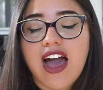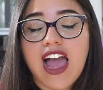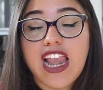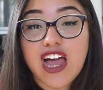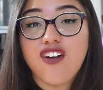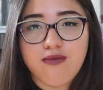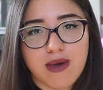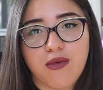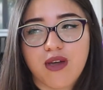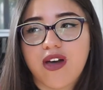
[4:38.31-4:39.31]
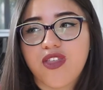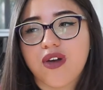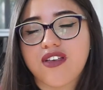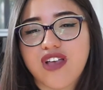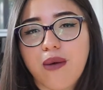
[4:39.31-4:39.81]
I love memory, by the
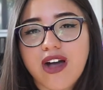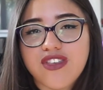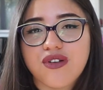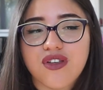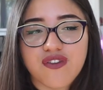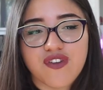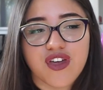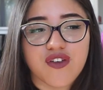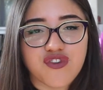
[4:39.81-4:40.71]
way, so I might do another video